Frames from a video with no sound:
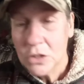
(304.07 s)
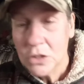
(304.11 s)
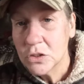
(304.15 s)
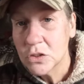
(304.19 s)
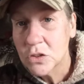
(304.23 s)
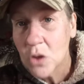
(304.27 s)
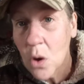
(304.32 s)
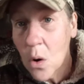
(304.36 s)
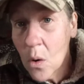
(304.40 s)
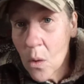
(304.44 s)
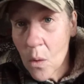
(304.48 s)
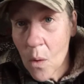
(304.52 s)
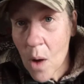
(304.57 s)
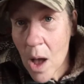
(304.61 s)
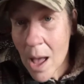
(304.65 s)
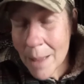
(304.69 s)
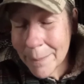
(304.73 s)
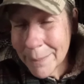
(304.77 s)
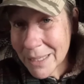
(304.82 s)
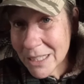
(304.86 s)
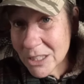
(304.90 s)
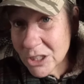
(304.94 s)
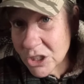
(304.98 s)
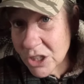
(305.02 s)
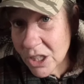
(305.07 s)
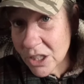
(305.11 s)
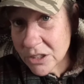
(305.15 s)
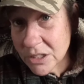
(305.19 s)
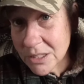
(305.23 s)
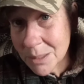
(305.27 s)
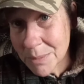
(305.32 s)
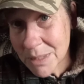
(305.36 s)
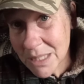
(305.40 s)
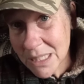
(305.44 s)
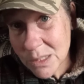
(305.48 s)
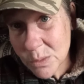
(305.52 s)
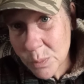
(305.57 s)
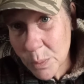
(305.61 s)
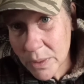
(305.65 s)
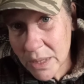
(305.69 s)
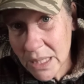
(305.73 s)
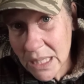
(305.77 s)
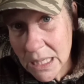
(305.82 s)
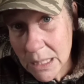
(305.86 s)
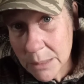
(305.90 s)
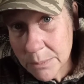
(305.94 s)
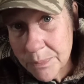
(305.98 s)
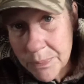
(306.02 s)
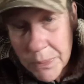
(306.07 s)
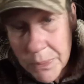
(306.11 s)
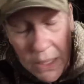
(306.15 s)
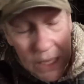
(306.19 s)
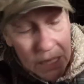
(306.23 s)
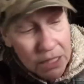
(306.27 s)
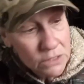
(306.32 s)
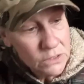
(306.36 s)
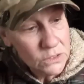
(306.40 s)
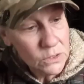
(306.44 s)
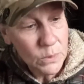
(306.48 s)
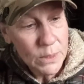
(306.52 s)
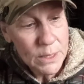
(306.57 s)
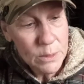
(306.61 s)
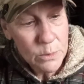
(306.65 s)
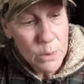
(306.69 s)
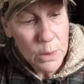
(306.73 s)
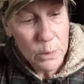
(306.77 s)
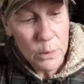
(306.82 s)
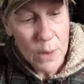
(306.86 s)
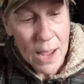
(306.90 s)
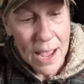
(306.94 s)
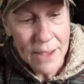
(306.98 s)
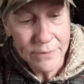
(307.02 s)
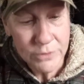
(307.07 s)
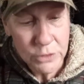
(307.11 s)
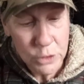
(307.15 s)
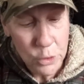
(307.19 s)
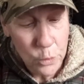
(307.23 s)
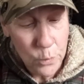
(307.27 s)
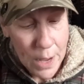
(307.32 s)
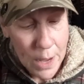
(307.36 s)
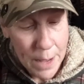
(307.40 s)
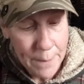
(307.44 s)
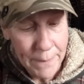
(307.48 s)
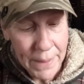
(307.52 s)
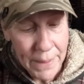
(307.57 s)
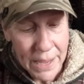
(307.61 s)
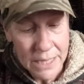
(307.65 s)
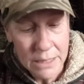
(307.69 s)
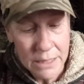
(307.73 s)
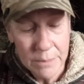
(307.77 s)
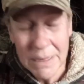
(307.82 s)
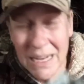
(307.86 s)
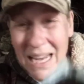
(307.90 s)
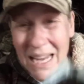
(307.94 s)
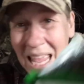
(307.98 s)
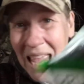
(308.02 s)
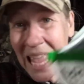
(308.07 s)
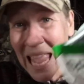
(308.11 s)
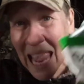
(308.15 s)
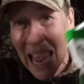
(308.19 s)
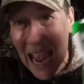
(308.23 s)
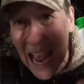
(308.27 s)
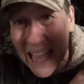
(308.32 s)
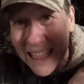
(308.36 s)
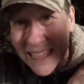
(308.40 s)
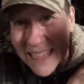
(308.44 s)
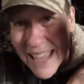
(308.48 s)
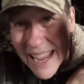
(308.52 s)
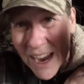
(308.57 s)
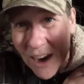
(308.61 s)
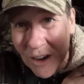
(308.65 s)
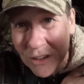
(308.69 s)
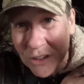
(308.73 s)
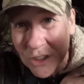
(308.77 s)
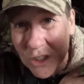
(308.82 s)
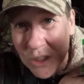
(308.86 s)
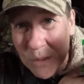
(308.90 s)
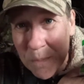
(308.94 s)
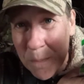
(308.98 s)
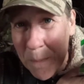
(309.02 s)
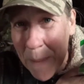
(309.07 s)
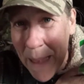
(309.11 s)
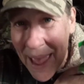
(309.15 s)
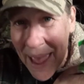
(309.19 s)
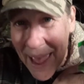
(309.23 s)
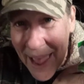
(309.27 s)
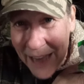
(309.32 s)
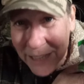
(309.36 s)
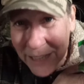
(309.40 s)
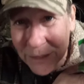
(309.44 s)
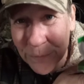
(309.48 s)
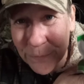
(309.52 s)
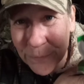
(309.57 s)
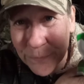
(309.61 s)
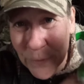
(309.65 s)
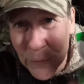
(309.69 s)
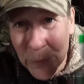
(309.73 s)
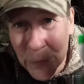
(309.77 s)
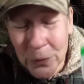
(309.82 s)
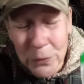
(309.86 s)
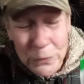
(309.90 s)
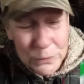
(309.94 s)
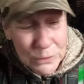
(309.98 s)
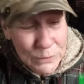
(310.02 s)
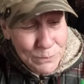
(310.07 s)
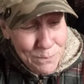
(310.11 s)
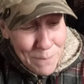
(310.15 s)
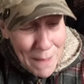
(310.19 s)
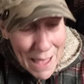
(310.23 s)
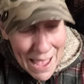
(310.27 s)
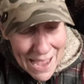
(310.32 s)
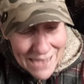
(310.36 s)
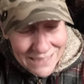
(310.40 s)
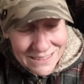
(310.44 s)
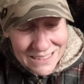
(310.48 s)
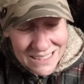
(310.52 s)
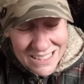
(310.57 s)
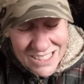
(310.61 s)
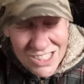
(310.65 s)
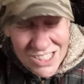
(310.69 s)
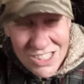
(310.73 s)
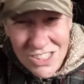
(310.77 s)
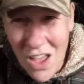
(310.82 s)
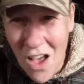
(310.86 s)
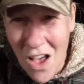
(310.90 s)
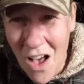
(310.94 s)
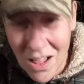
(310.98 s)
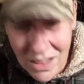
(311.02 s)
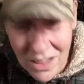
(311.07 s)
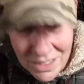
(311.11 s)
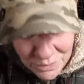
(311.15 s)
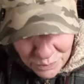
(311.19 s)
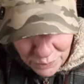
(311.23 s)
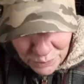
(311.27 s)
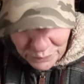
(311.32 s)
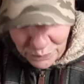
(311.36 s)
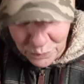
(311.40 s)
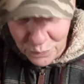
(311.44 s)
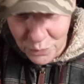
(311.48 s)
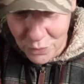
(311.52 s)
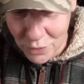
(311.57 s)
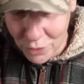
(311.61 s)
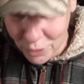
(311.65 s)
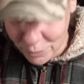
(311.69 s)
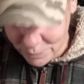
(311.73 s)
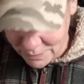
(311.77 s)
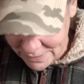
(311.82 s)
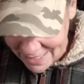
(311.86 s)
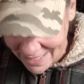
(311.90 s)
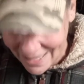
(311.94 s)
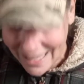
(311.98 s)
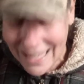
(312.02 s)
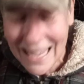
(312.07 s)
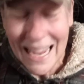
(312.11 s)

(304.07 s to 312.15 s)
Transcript: So I'm going to share some of these with him so he won't have to go out and buy them. And, and they are just packed full, packed solid with worms.